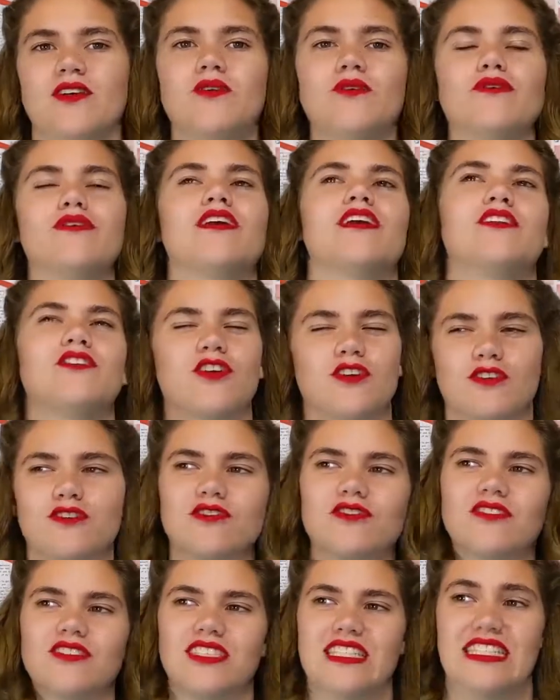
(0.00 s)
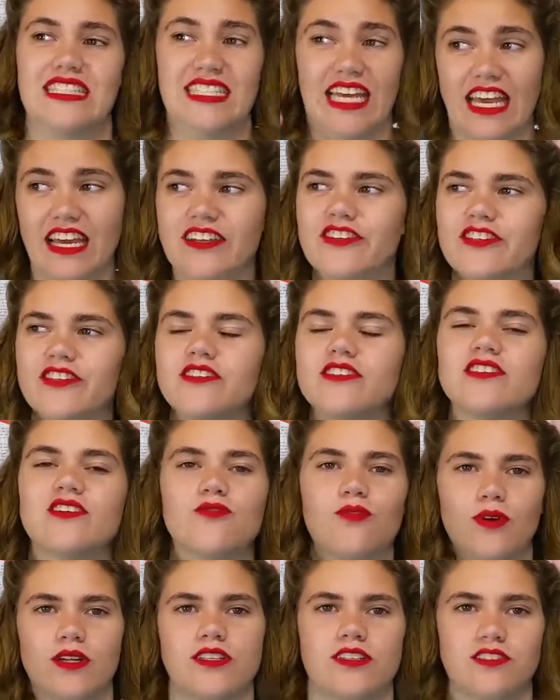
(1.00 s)
own internal standards
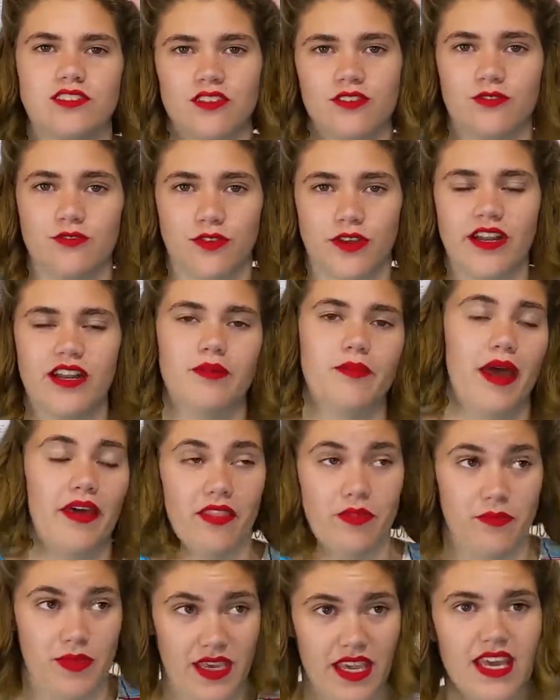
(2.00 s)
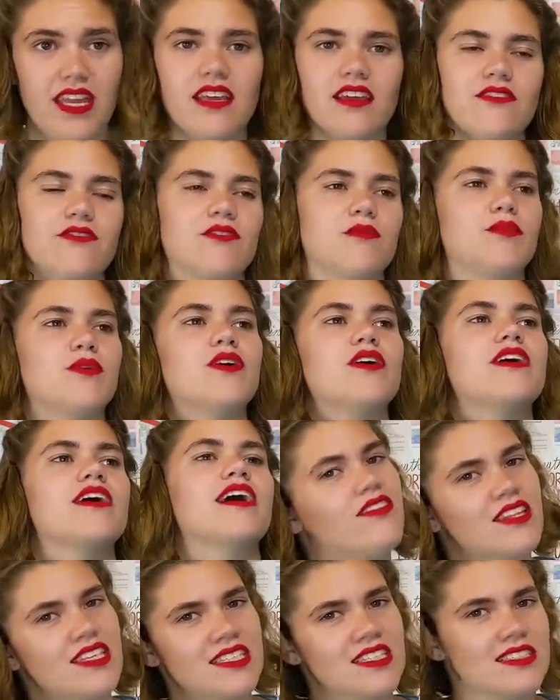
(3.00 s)
of what deserved freedom at the beginning of the book,
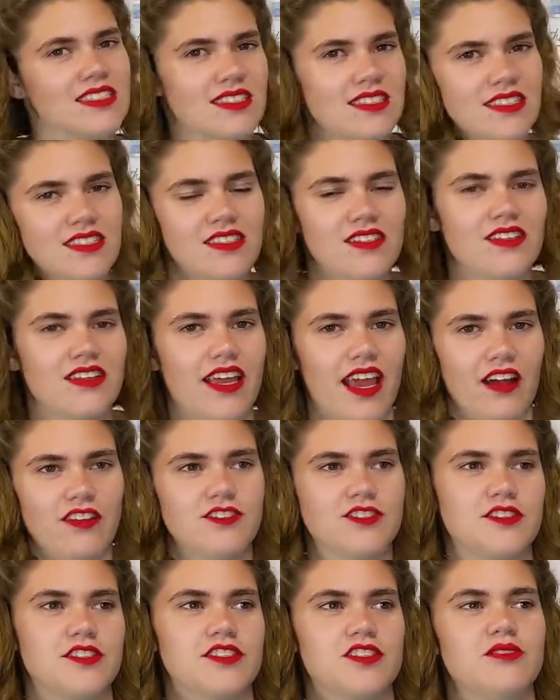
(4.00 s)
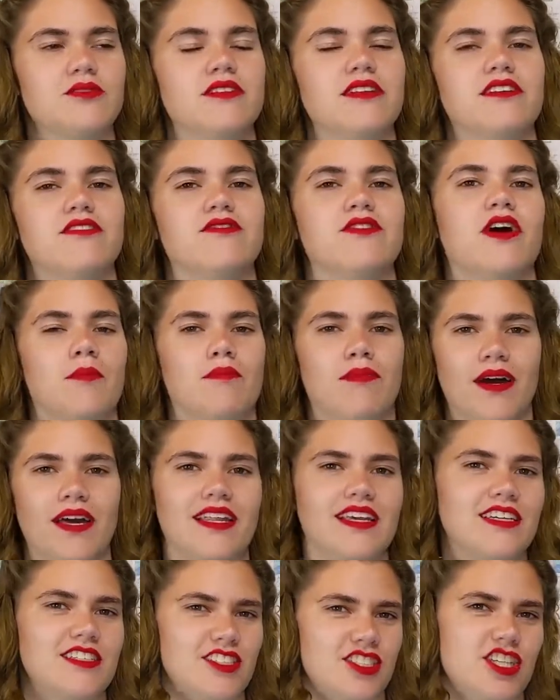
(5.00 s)
this is a little counterintuitive,
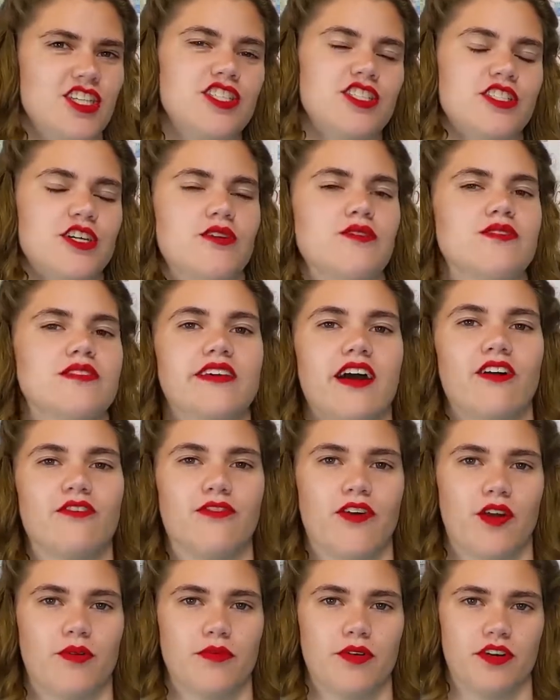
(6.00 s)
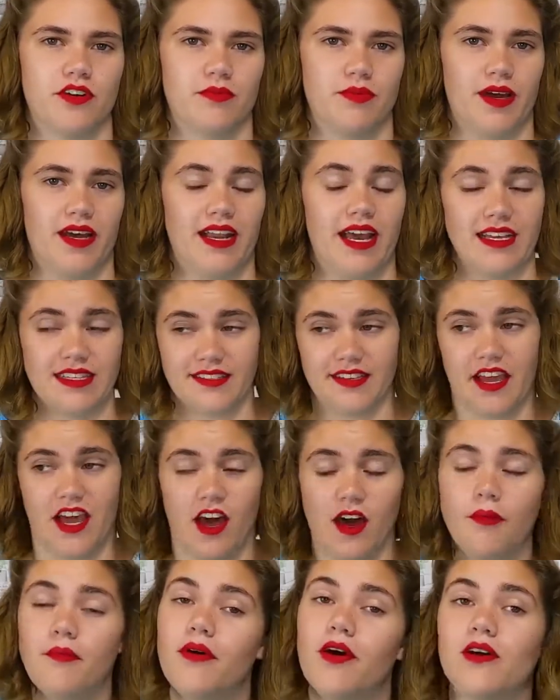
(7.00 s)
but it just shows how far Murderbot has
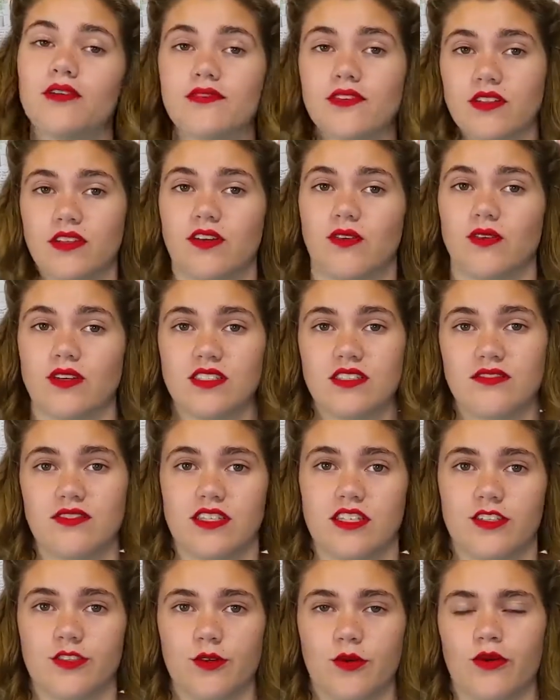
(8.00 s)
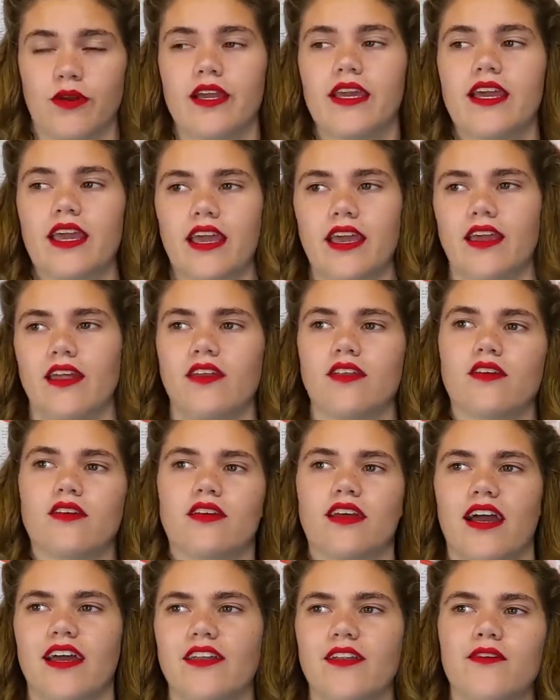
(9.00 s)
come over the course of this story in
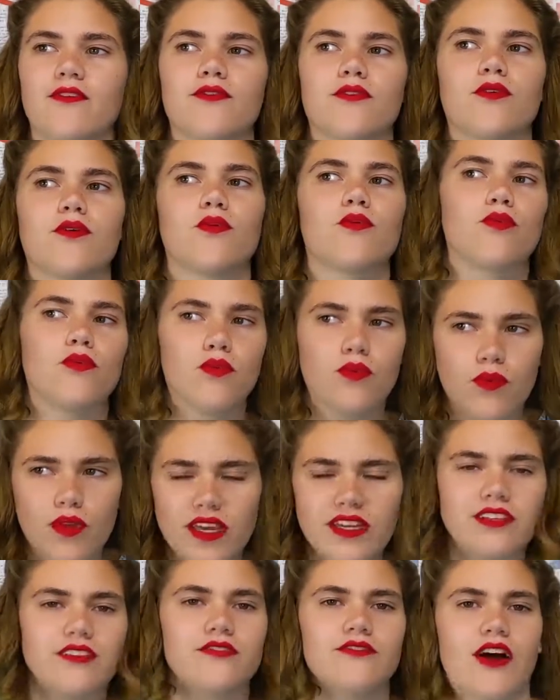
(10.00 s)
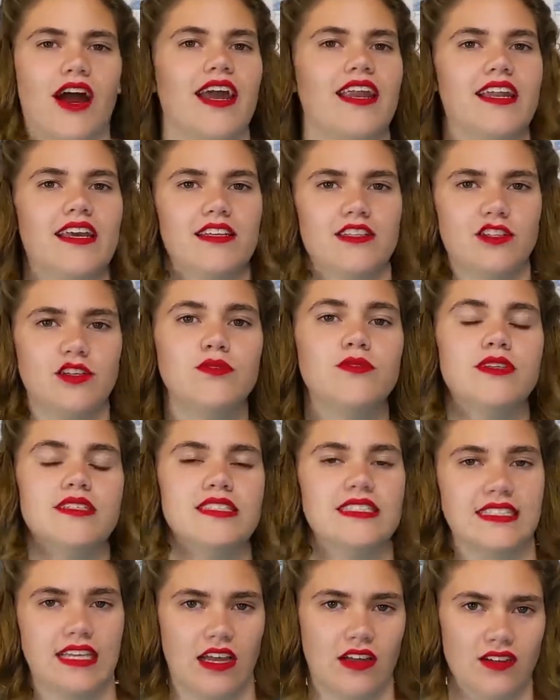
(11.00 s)
kind of redefining to
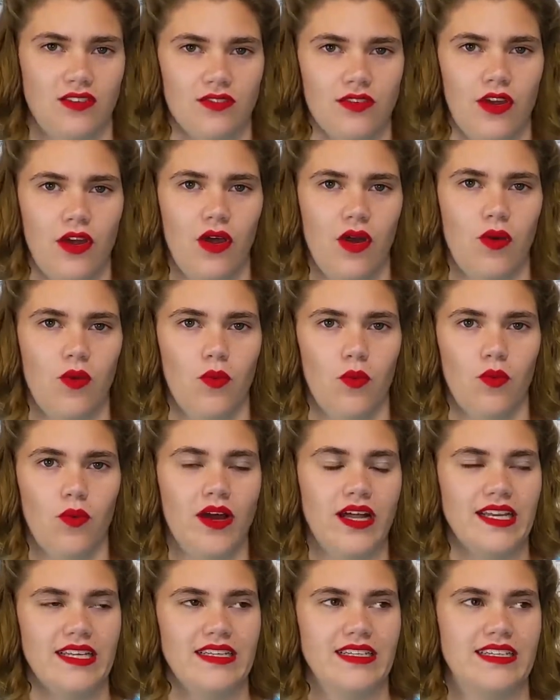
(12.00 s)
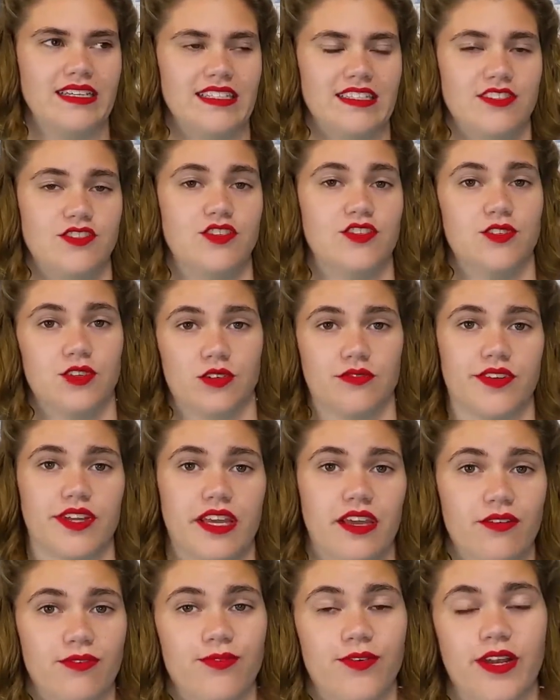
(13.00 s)
itself what is
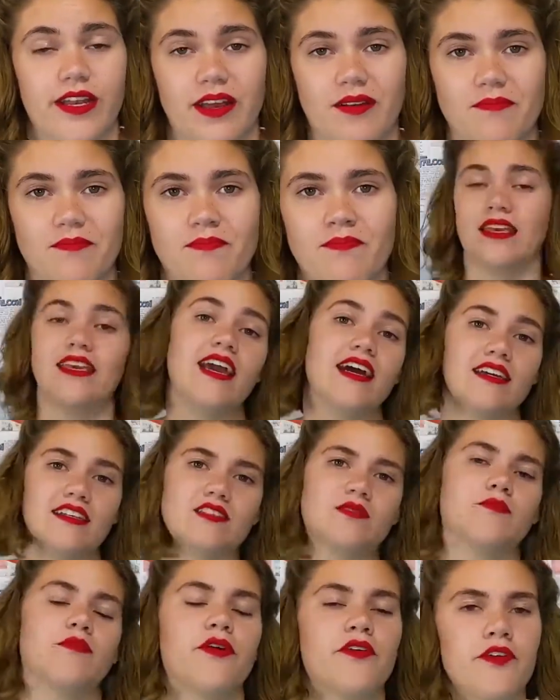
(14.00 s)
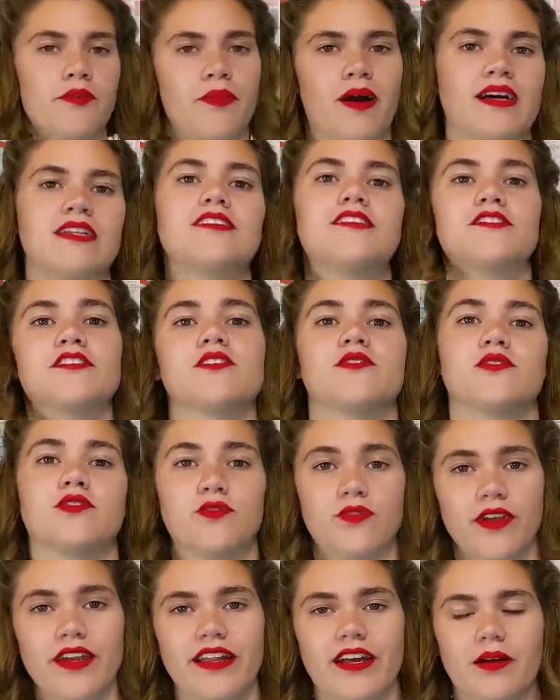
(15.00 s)
deserving of freedom. Yes, Murderbot deserves
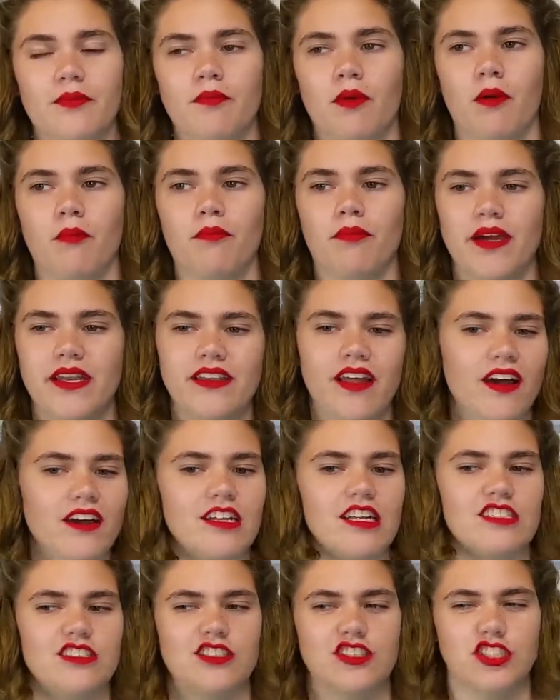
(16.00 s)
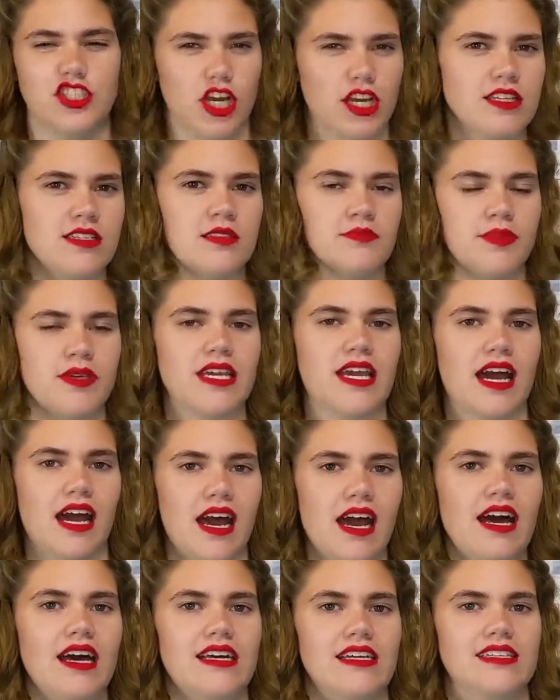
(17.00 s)
freedom, but not just
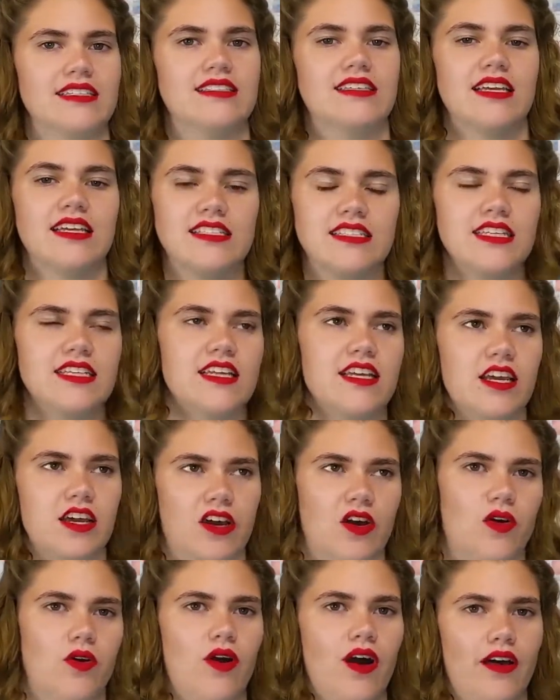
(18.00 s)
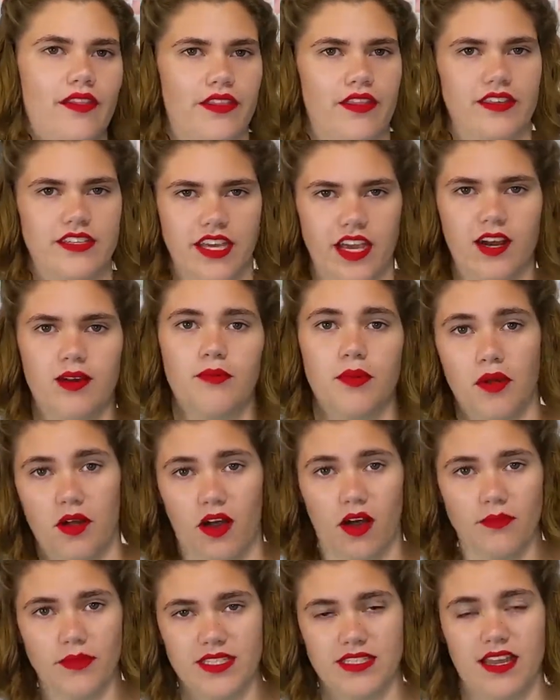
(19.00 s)
because it didn't go on the terrible
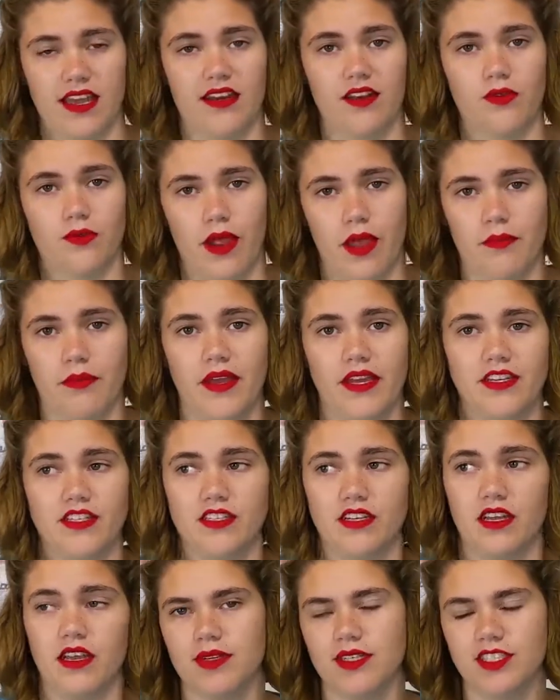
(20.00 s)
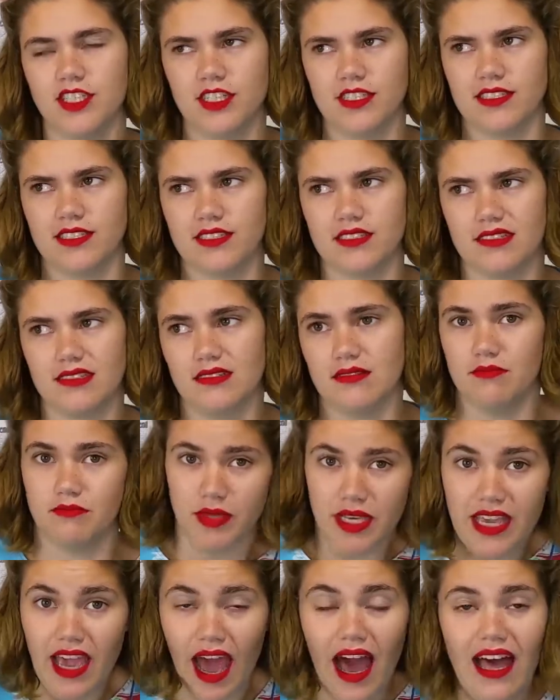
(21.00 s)
homicidal rampage, but just
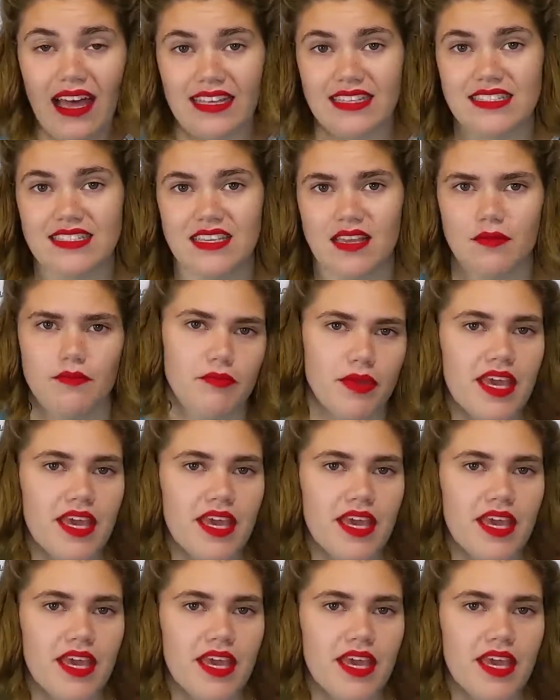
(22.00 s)
because.